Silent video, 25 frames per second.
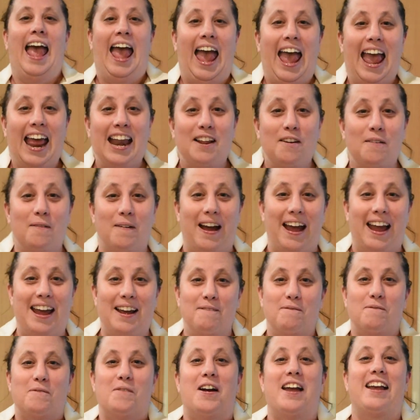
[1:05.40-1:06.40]

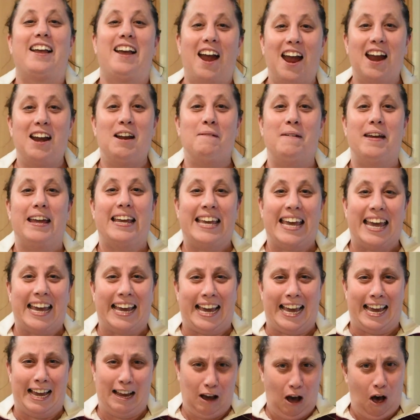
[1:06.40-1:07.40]
Anyway, we're going to be
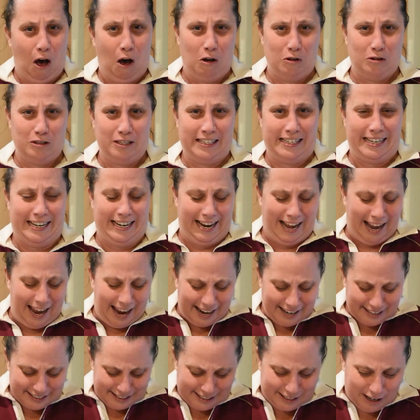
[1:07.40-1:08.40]
kicking goals
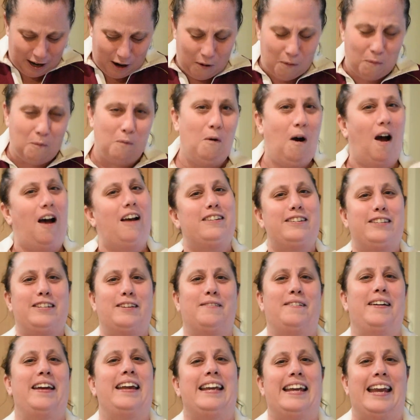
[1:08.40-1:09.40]
today, so what
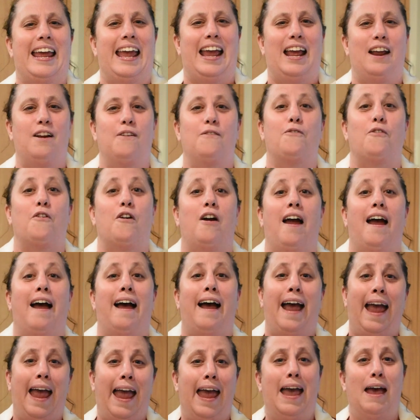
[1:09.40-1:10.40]
do we need for
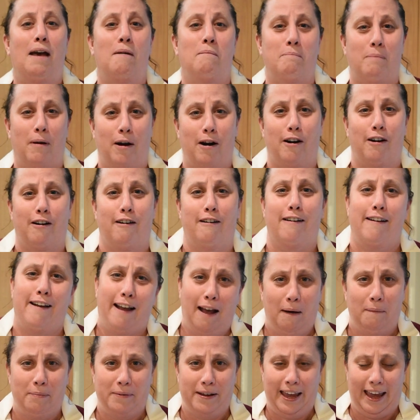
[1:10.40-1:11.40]
our hamburger
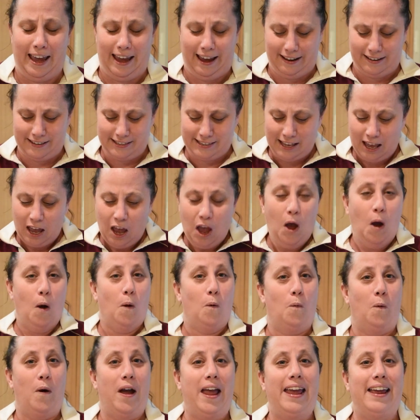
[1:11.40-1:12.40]
cupcakes?
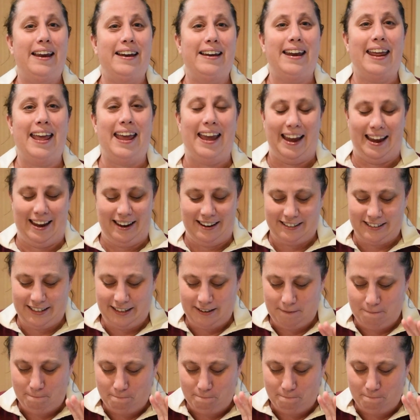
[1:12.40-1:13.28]
We need